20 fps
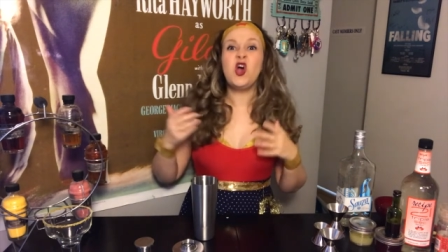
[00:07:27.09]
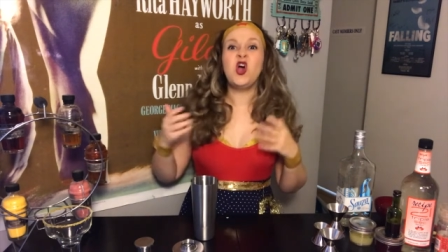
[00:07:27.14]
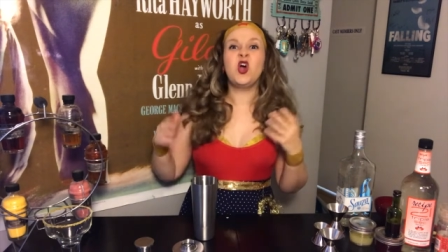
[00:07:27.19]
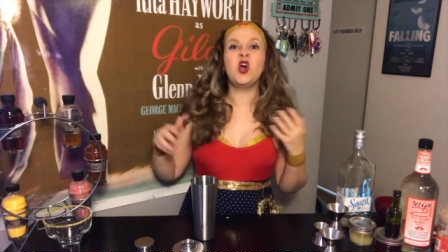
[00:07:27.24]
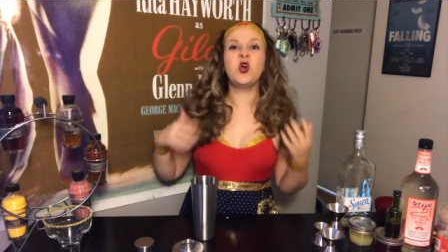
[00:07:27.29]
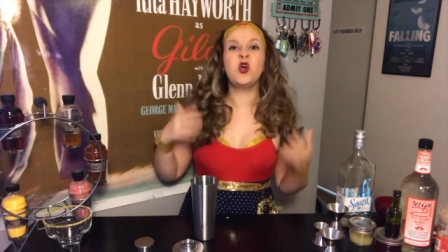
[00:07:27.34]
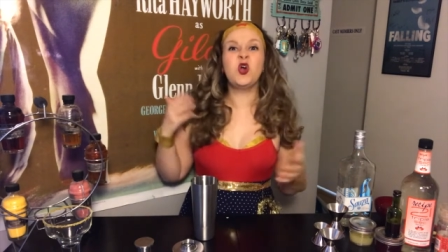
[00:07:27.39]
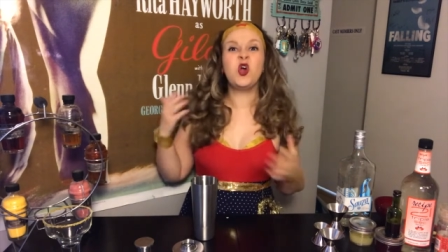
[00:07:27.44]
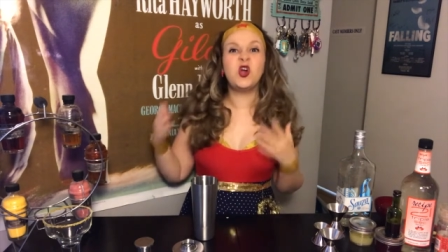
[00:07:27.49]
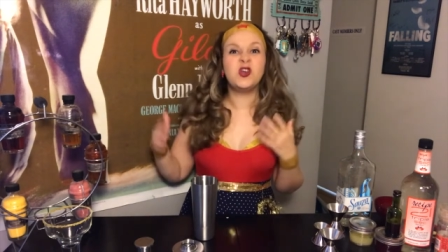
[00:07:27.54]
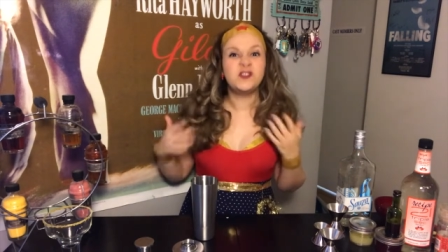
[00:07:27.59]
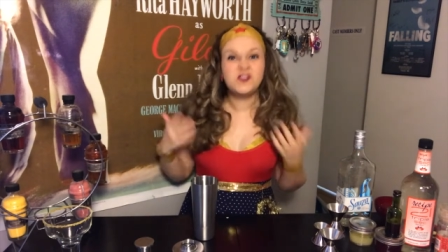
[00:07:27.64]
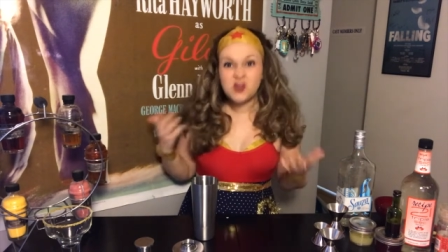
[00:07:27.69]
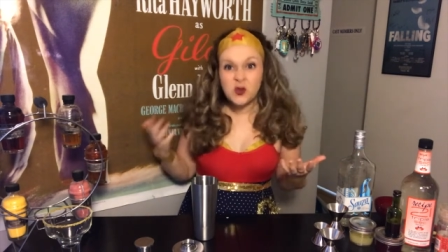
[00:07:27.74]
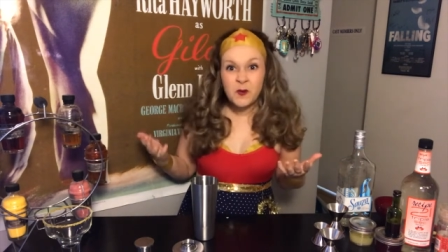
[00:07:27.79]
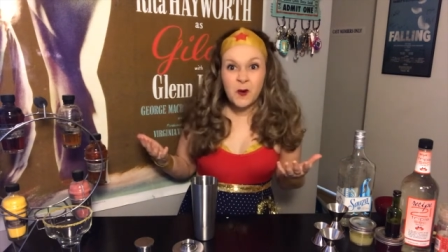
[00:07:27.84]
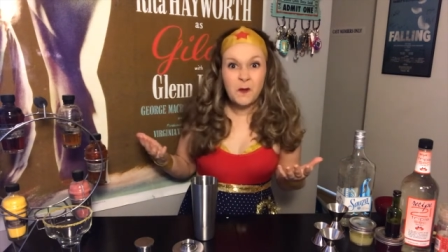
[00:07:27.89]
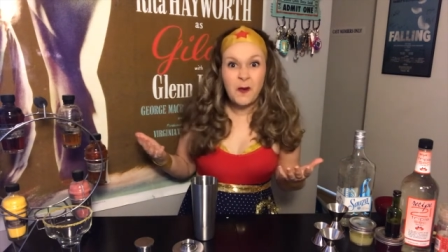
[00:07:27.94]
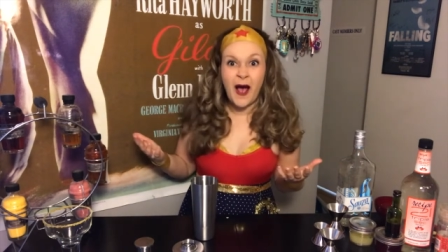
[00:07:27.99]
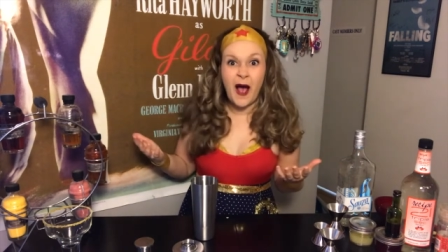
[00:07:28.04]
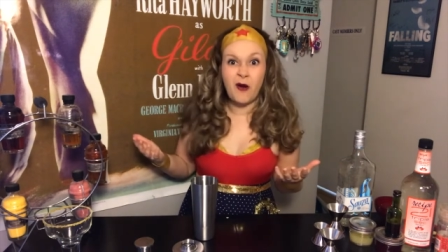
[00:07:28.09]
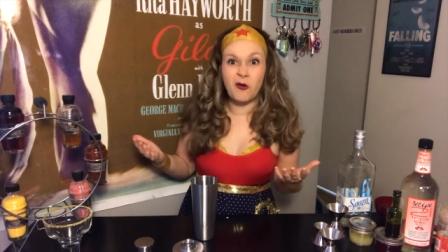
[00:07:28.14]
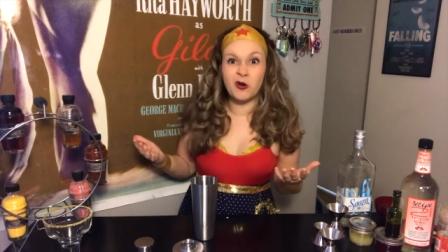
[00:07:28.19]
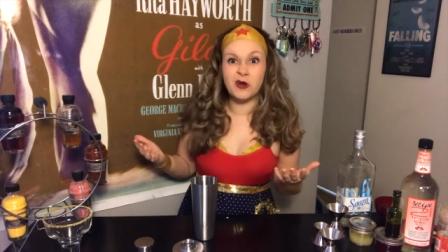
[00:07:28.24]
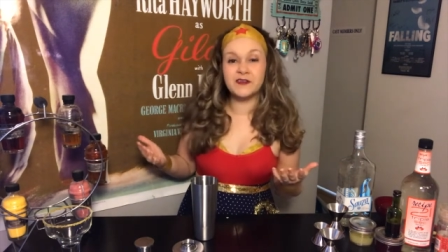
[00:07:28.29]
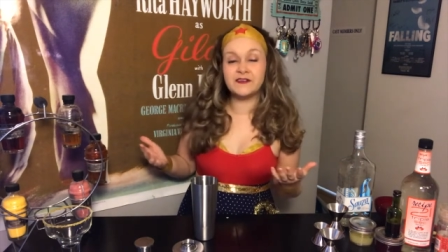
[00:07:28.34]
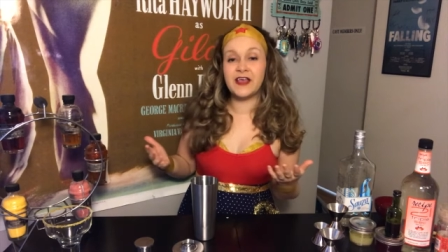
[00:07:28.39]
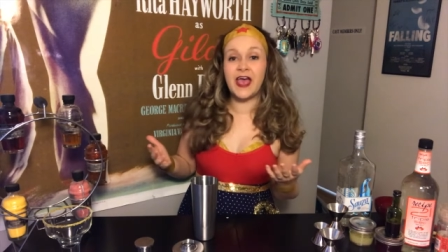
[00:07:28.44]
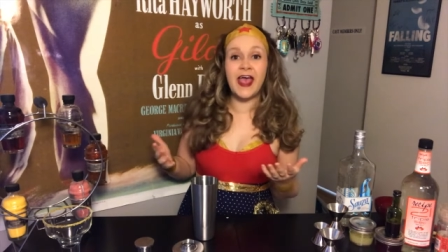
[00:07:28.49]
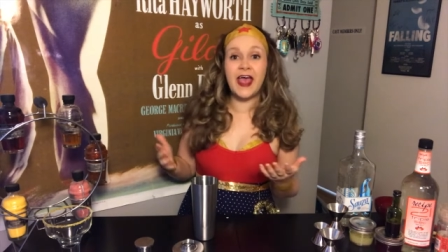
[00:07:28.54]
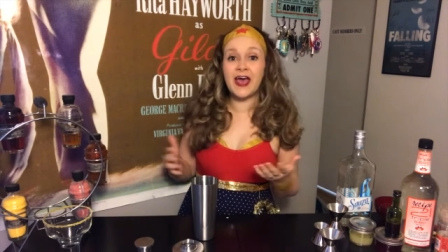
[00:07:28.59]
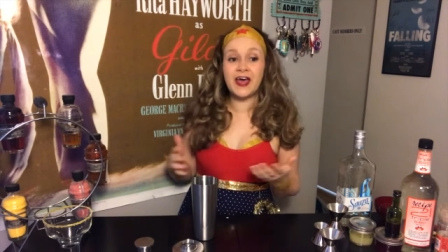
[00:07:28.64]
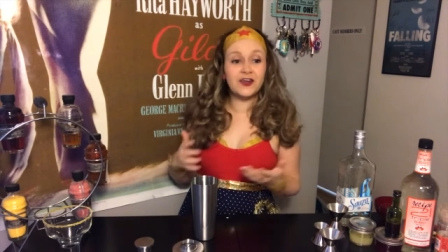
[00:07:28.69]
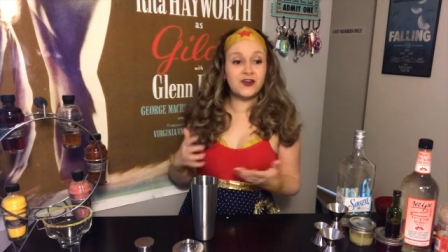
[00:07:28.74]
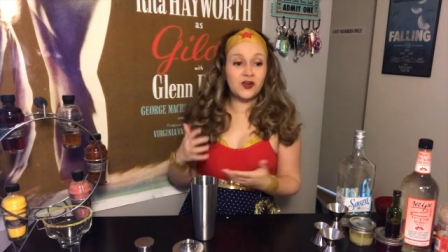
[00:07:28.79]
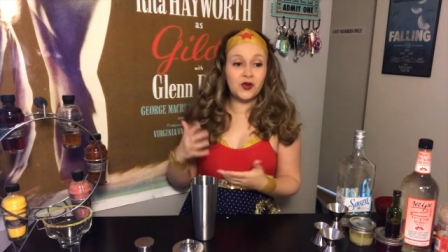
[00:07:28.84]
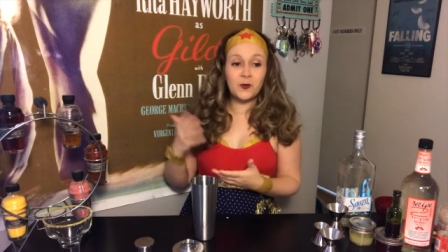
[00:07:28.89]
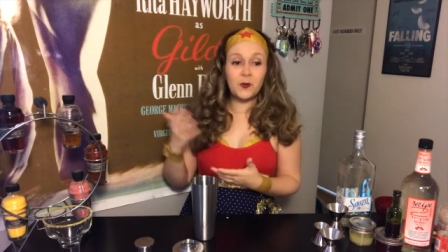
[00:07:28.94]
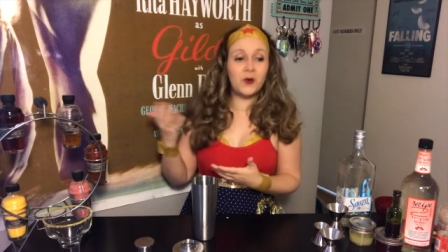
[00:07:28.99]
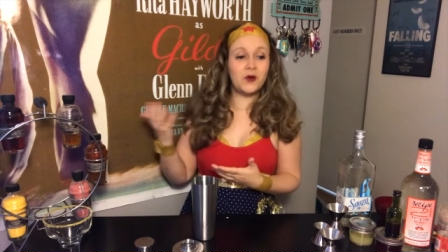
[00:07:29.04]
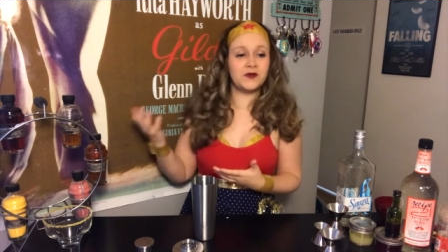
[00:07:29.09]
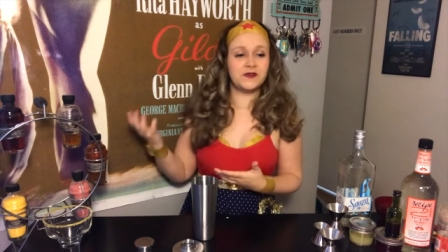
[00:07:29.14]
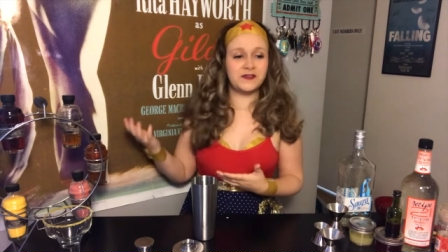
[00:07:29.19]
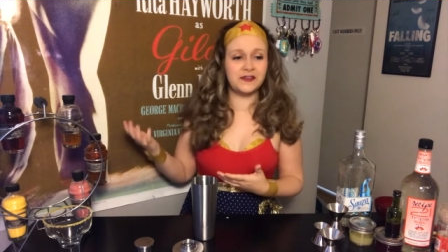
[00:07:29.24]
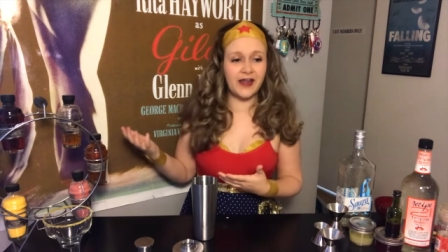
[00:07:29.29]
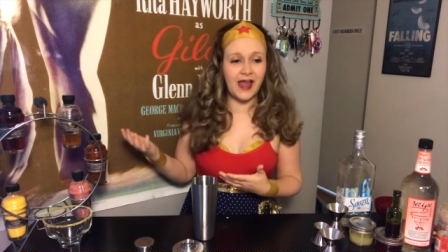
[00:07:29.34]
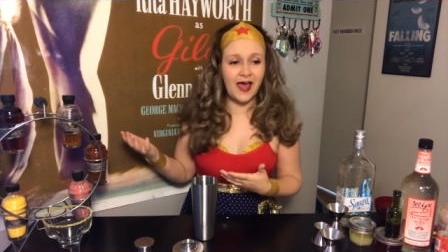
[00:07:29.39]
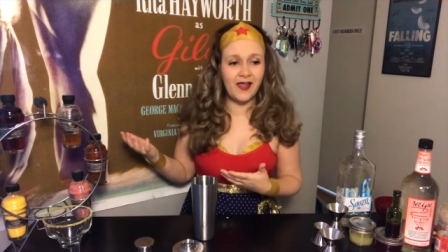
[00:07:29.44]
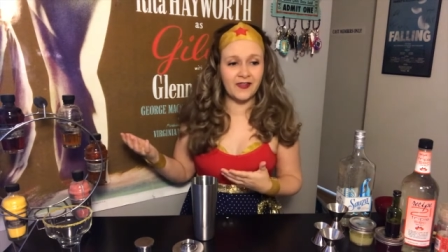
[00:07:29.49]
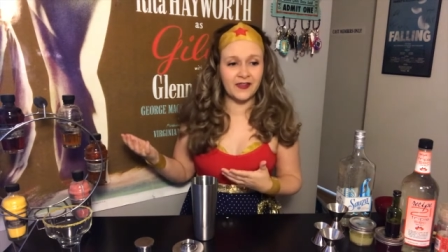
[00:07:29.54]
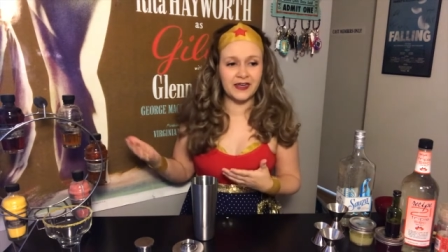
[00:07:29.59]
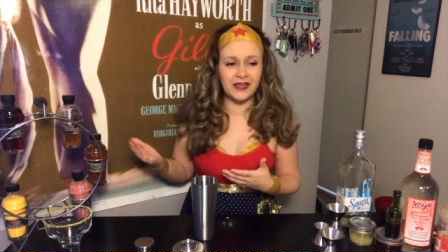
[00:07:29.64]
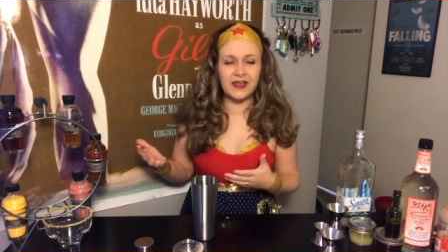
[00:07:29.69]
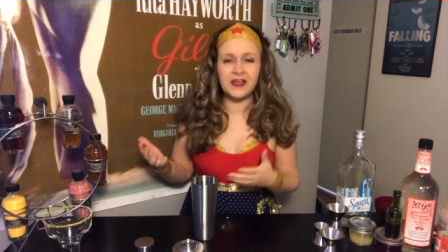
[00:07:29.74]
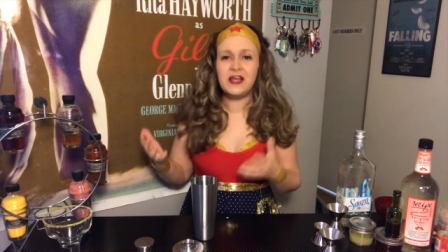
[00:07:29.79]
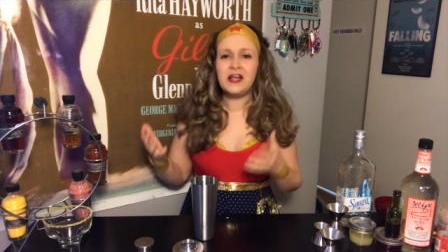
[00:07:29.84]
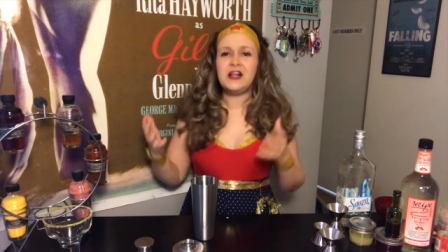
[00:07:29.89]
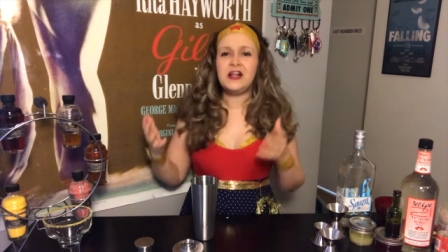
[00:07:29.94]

her superpowers and her personality.